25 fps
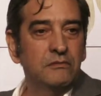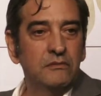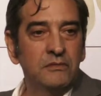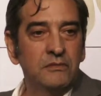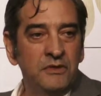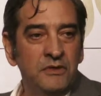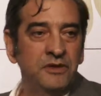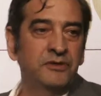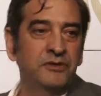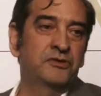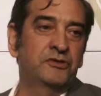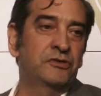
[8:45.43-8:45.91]

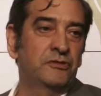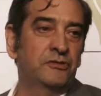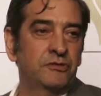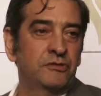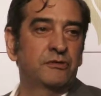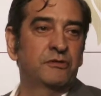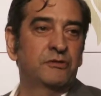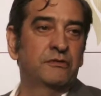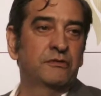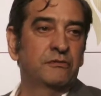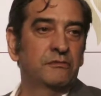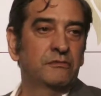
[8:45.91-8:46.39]

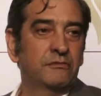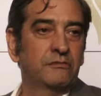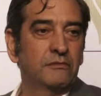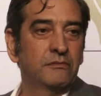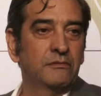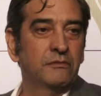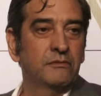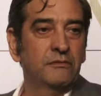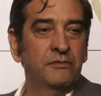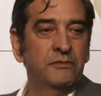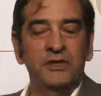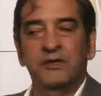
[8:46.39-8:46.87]
literature,
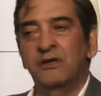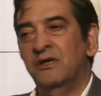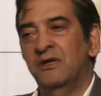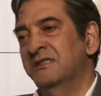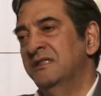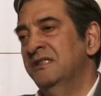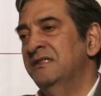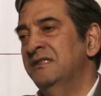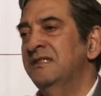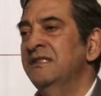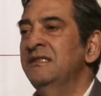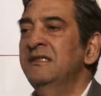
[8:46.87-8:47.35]

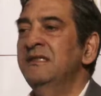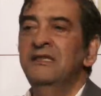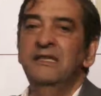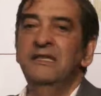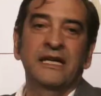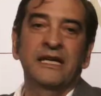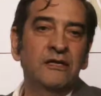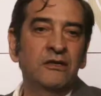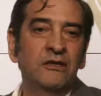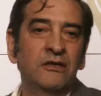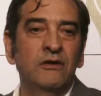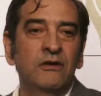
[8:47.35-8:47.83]
because it's in
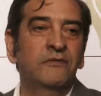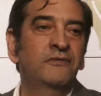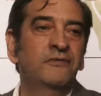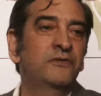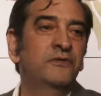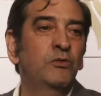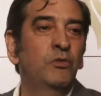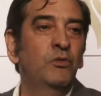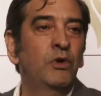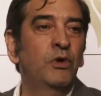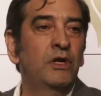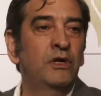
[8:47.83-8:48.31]
the end of
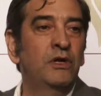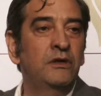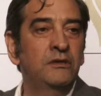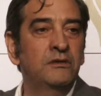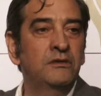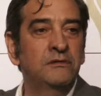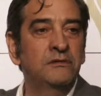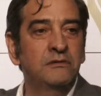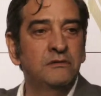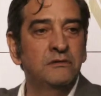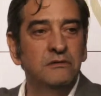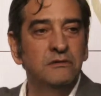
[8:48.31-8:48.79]
the world,
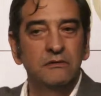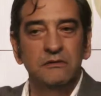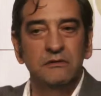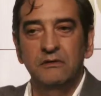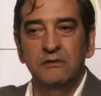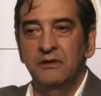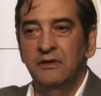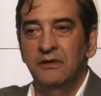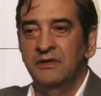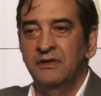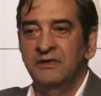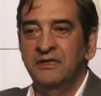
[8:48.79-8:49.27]

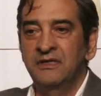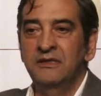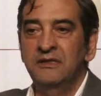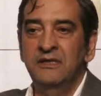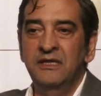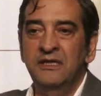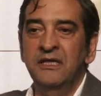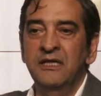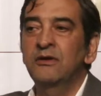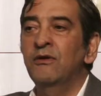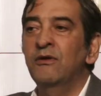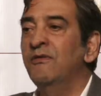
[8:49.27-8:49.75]
it's in
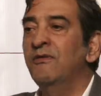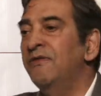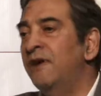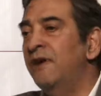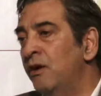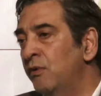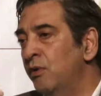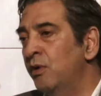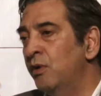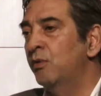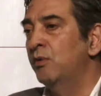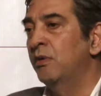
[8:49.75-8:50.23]
the end of
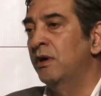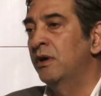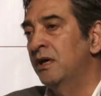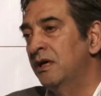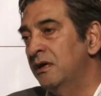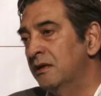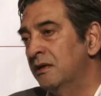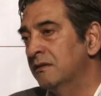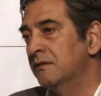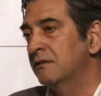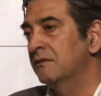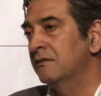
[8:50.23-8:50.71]
our
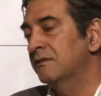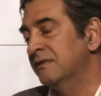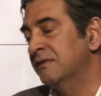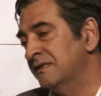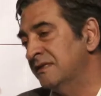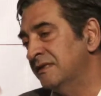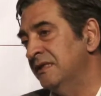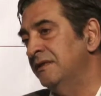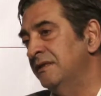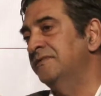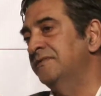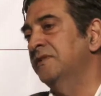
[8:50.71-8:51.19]
world,
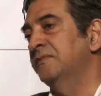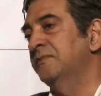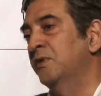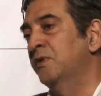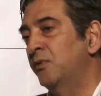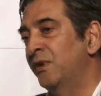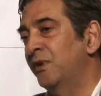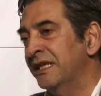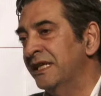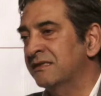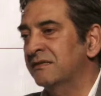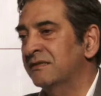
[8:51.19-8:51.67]
seen from a
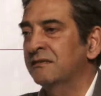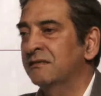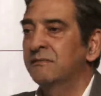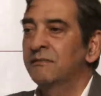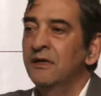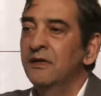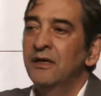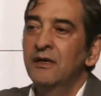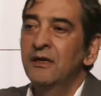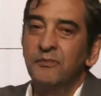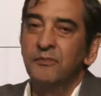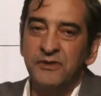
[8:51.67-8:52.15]
Western
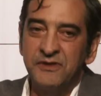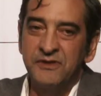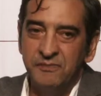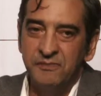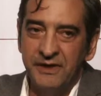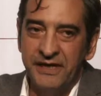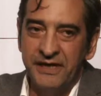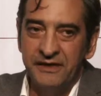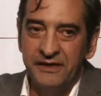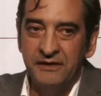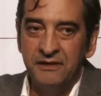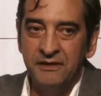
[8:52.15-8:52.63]

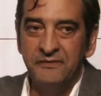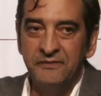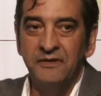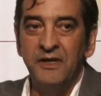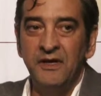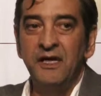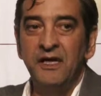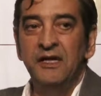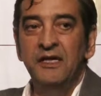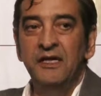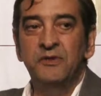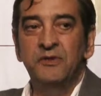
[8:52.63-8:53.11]
perspective.
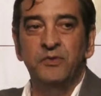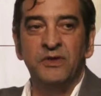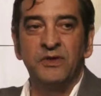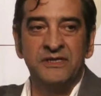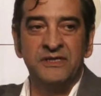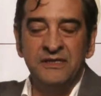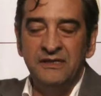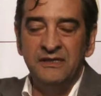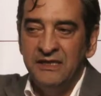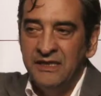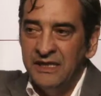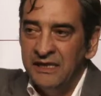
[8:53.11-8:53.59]
It
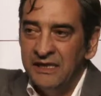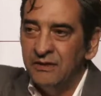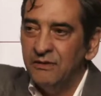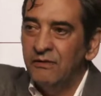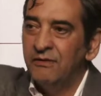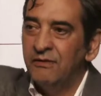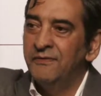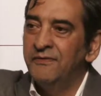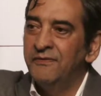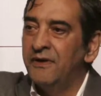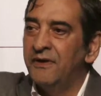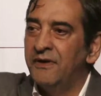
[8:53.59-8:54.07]
was in the end
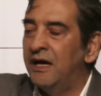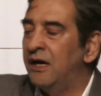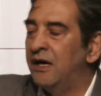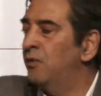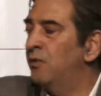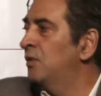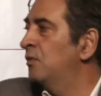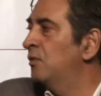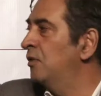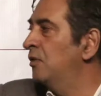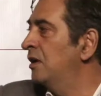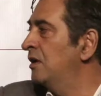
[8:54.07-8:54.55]
of our
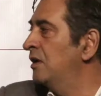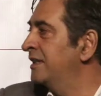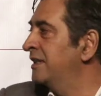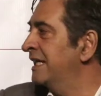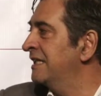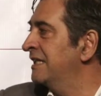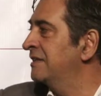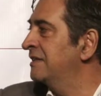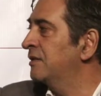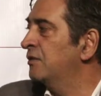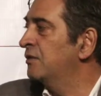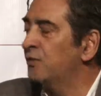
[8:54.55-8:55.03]
world
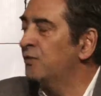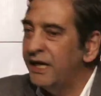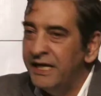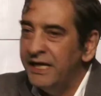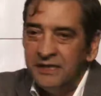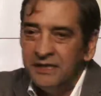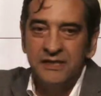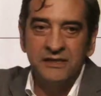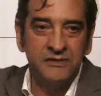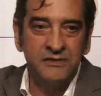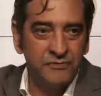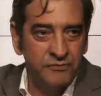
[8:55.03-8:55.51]
that the
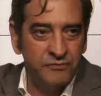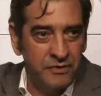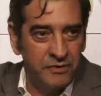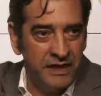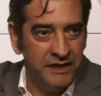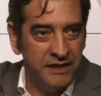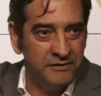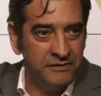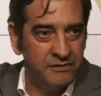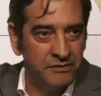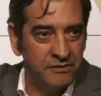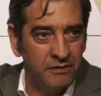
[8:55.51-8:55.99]
greatest
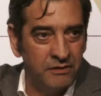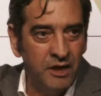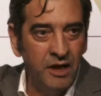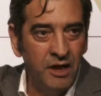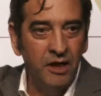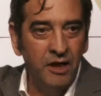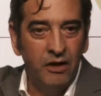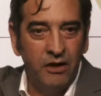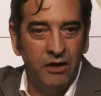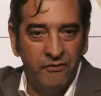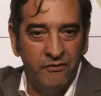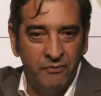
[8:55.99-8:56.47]
writer
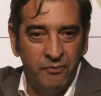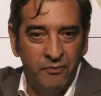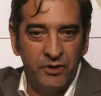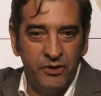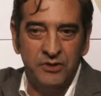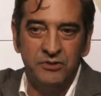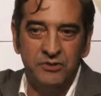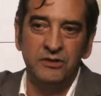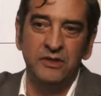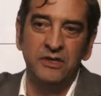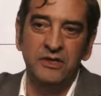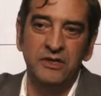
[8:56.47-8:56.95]
of
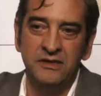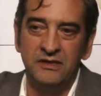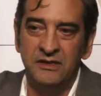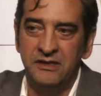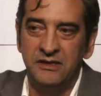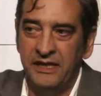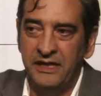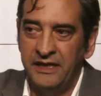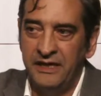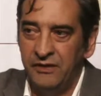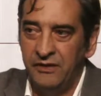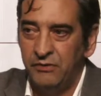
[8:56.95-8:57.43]
Portuguese
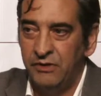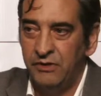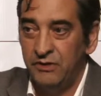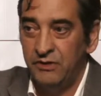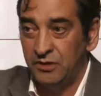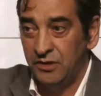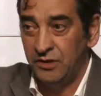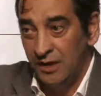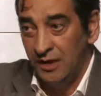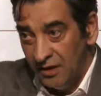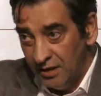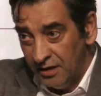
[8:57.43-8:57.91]

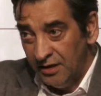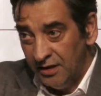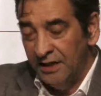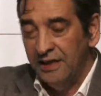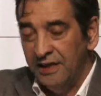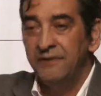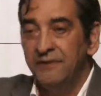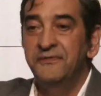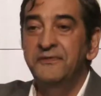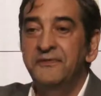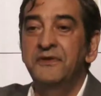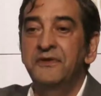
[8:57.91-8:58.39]
language
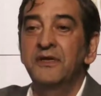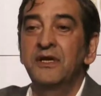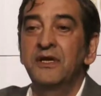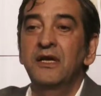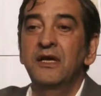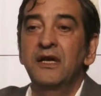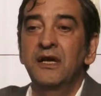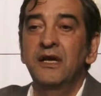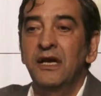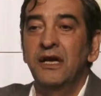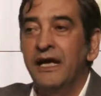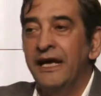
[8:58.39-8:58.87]
lived
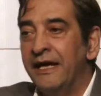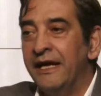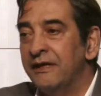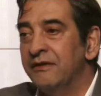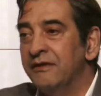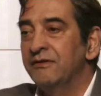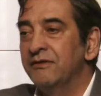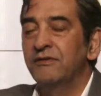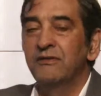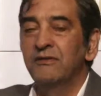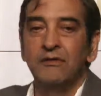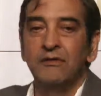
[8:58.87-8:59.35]
and